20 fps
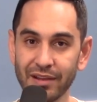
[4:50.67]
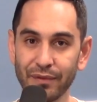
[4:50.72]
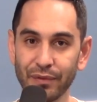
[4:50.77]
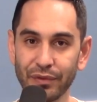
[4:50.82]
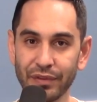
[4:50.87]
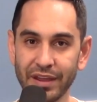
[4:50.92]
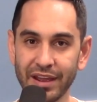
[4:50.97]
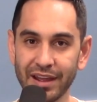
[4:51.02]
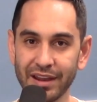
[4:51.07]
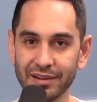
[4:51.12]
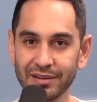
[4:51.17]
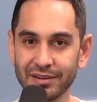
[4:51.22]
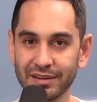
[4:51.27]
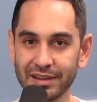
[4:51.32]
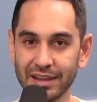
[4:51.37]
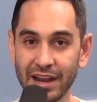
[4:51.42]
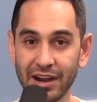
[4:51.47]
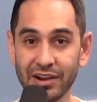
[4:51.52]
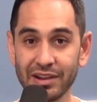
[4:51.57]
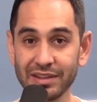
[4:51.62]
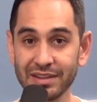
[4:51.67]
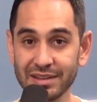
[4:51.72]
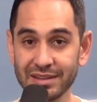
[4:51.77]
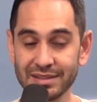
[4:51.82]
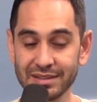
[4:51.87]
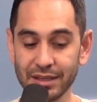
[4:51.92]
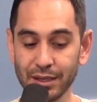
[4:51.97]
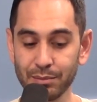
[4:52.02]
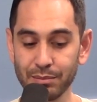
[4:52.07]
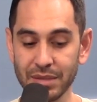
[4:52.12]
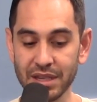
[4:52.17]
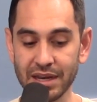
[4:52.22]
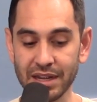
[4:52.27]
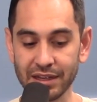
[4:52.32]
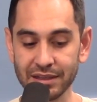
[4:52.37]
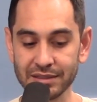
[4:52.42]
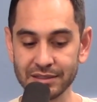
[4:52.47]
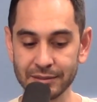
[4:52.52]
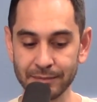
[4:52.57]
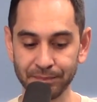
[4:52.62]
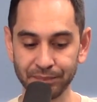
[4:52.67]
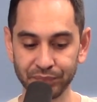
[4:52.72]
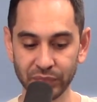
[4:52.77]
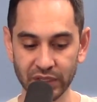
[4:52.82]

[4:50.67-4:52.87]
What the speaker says: that carry these same meanings.